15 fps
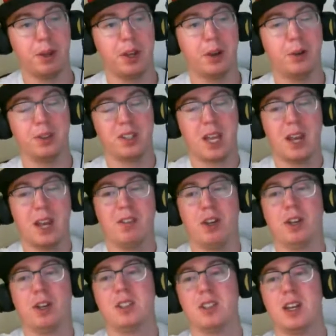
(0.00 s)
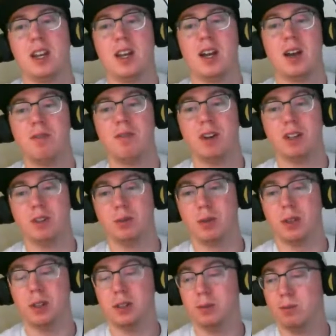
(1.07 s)
it's kind of a good sign of confidence when
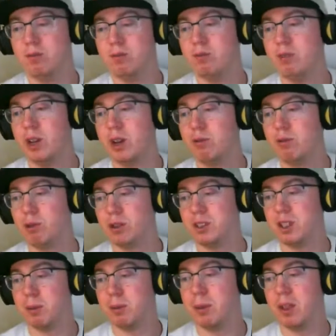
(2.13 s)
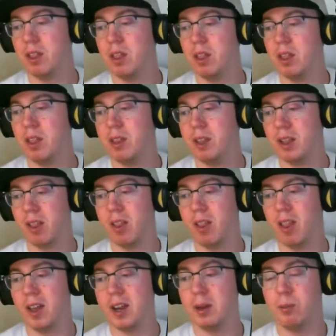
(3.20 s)
they're forcing him into the
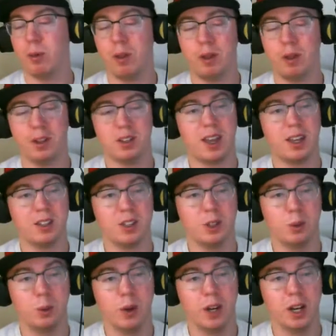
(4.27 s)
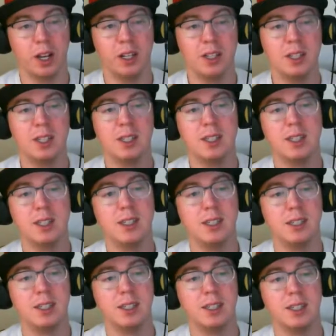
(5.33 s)
lineup, whether it's catcher or whatnot.
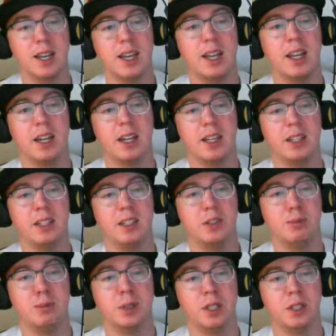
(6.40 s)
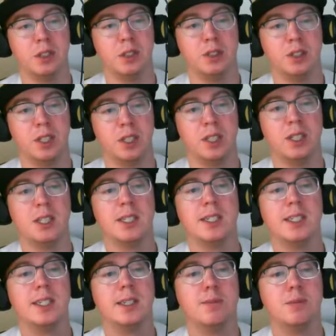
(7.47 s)
Guy can hit. He's pretty interesting.
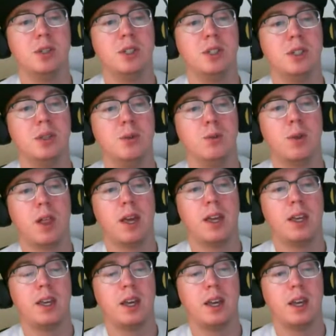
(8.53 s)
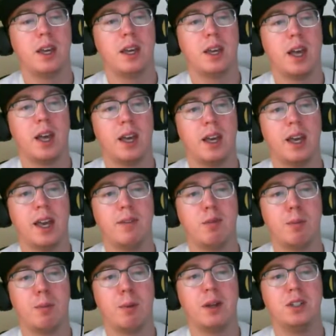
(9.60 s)
Do you like? I have a
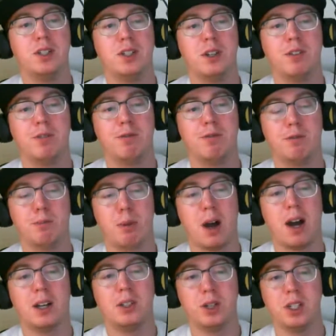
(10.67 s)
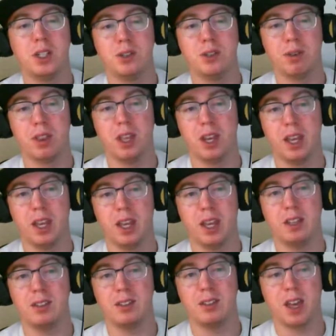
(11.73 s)
bunch of Padres for the day
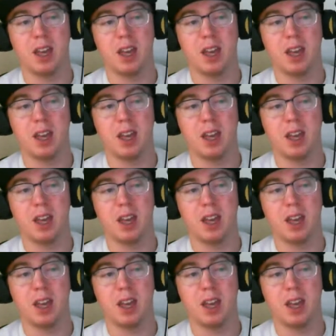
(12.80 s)
getting Scott